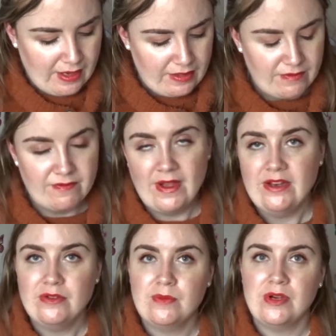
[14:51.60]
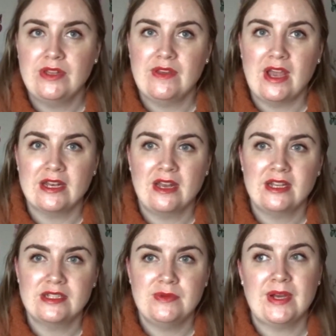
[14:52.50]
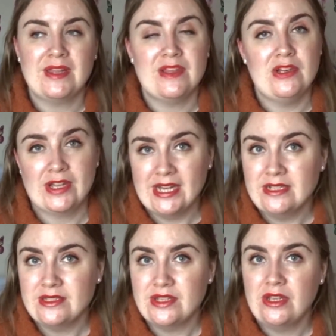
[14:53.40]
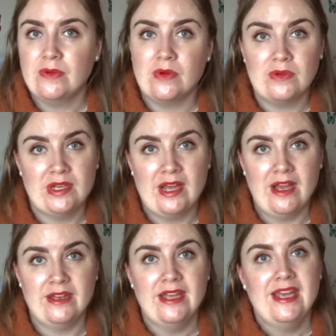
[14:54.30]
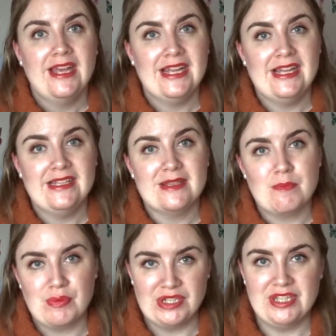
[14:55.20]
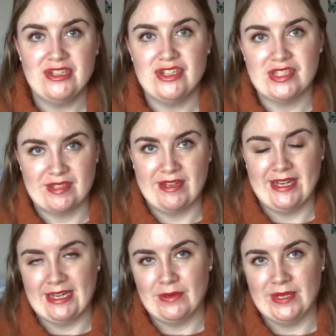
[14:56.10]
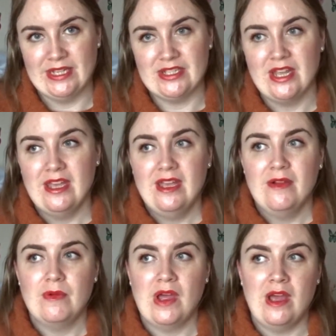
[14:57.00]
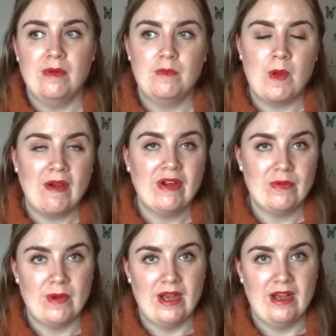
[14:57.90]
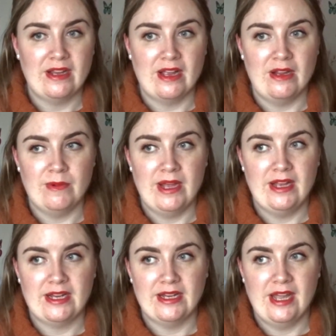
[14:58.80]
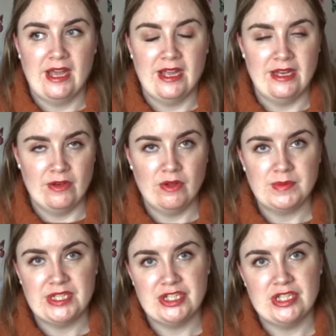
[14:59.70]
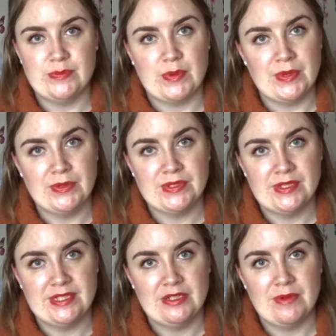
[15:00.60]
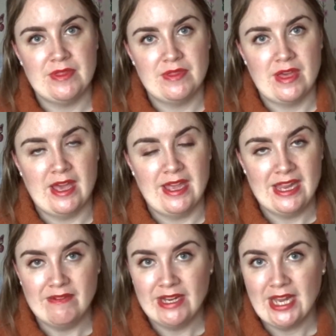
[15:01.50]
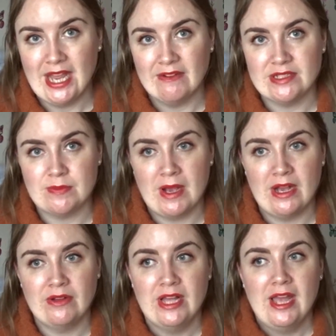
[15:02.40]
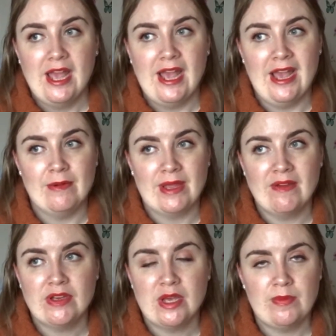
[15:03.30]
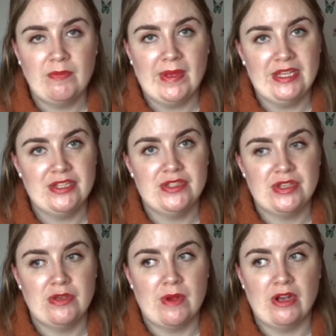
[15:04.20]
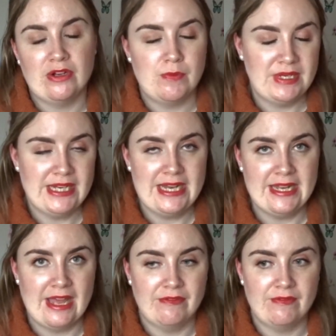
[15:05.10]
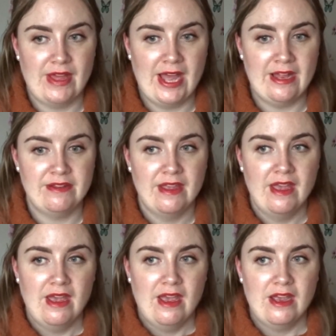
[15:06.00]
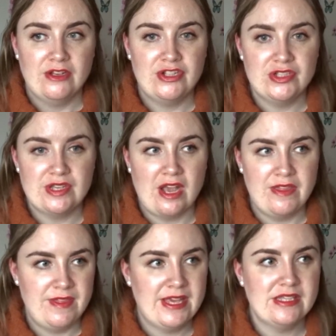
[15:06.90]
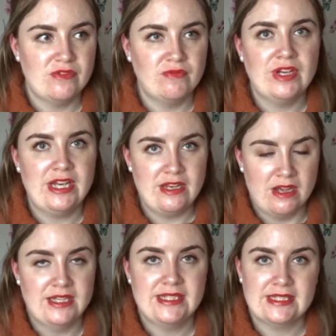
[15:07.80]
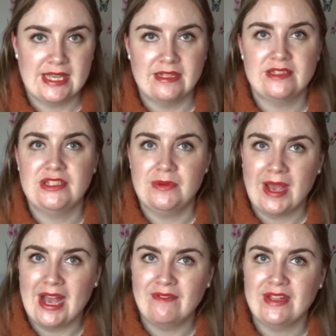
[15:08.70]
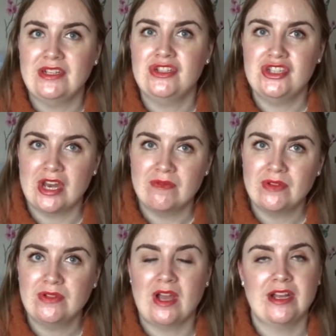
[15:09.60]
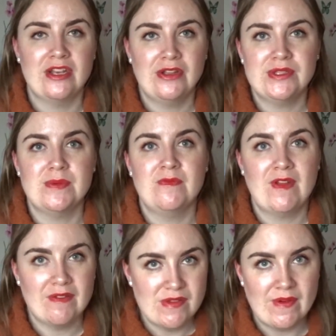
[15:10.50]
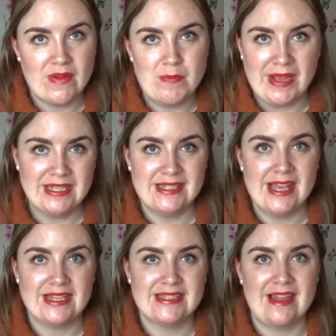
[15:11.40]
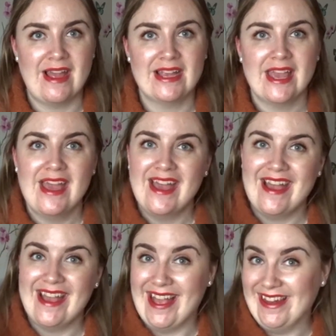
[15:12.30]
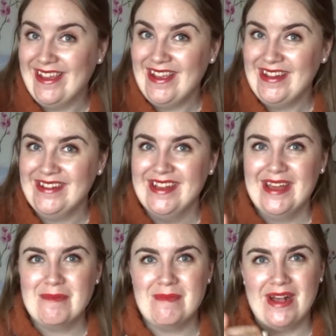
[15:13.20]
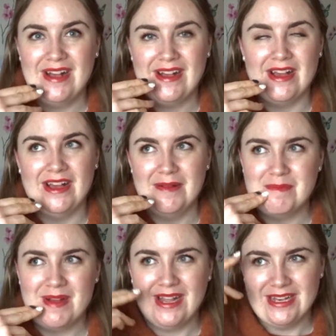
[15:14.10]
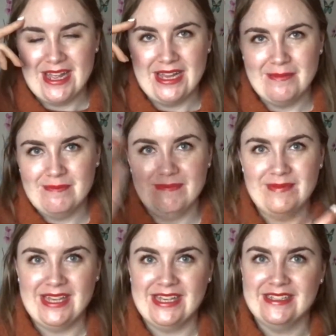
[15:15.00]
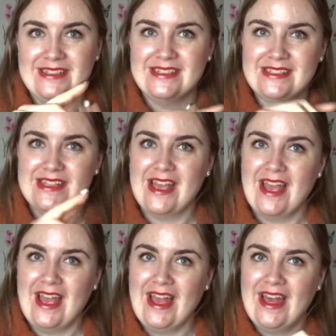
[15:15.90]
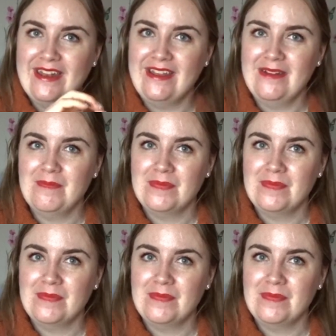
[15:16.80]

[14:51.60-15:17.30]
The final one that I'd like to either look into or learn is British Sign Language. Where I work in an optician's, but we also deal with hearing care as well. And we have a couple of patients who are completely deaf, and I think it's a really nice skill to have in general. I know some very, very basics like, hello, my name is Hannah,